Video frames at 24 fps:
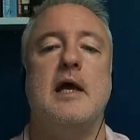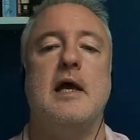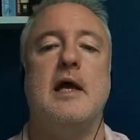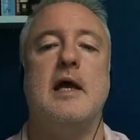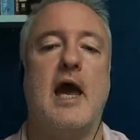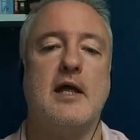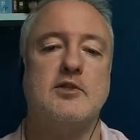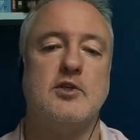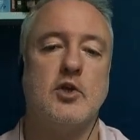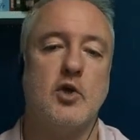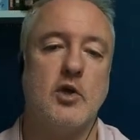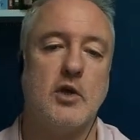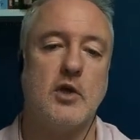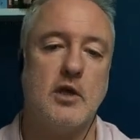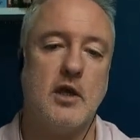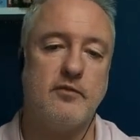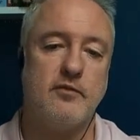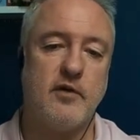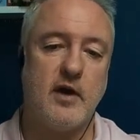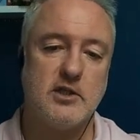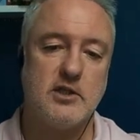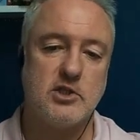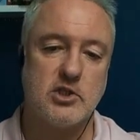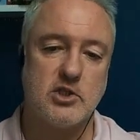And so
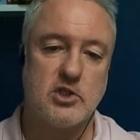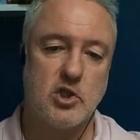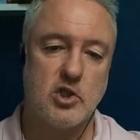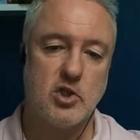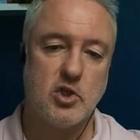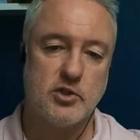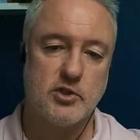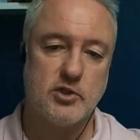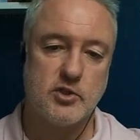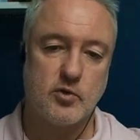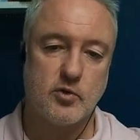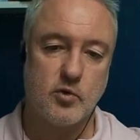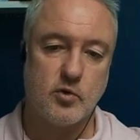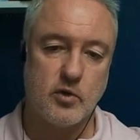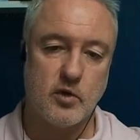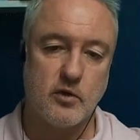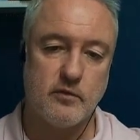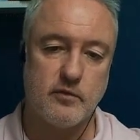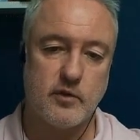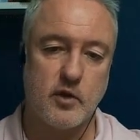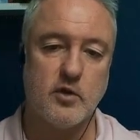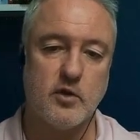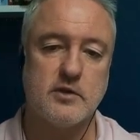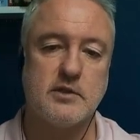if I just looked at all
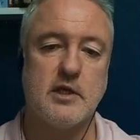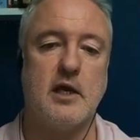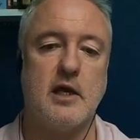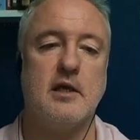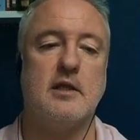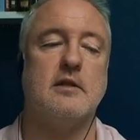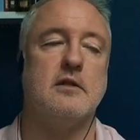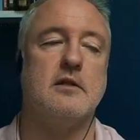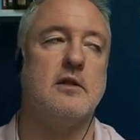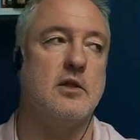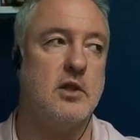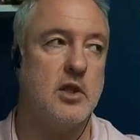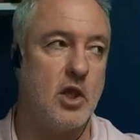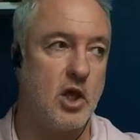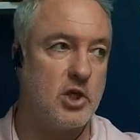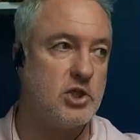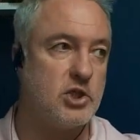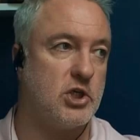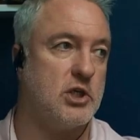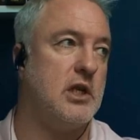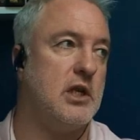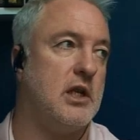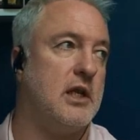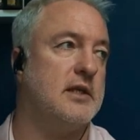of those,
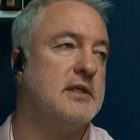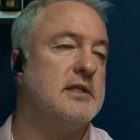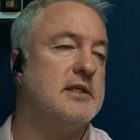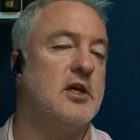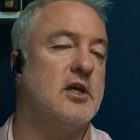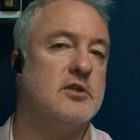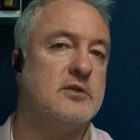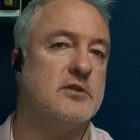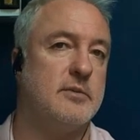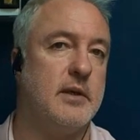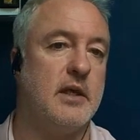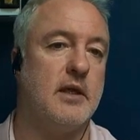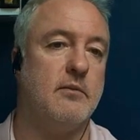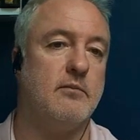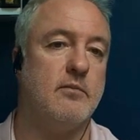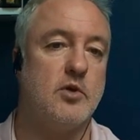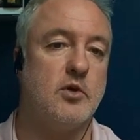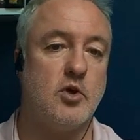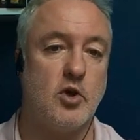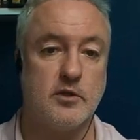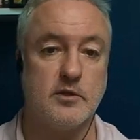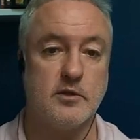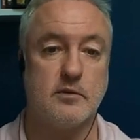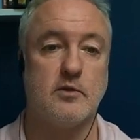logically it tells me
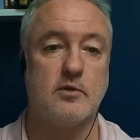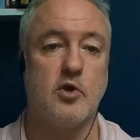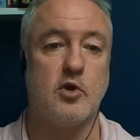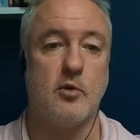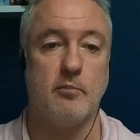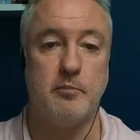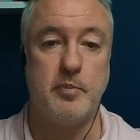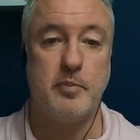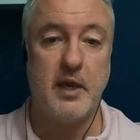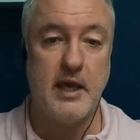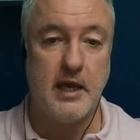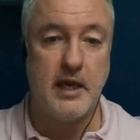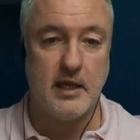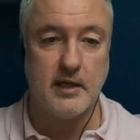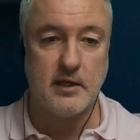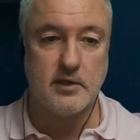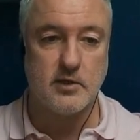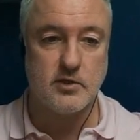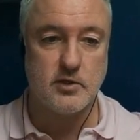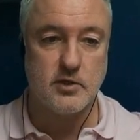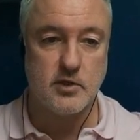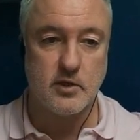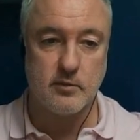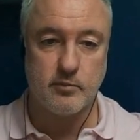compared
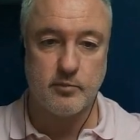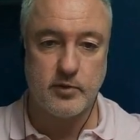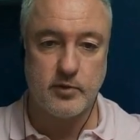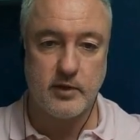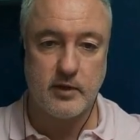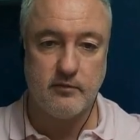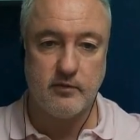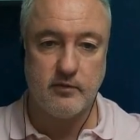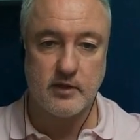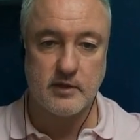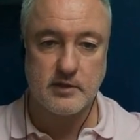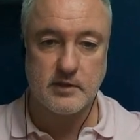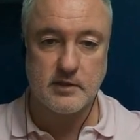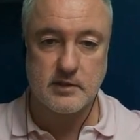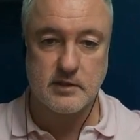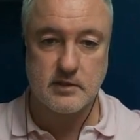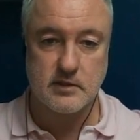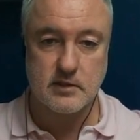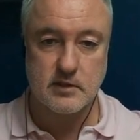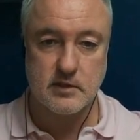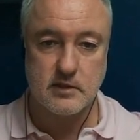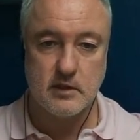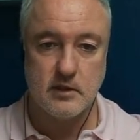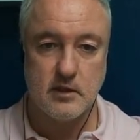to the
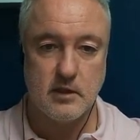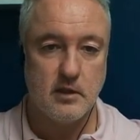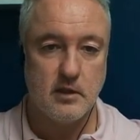previous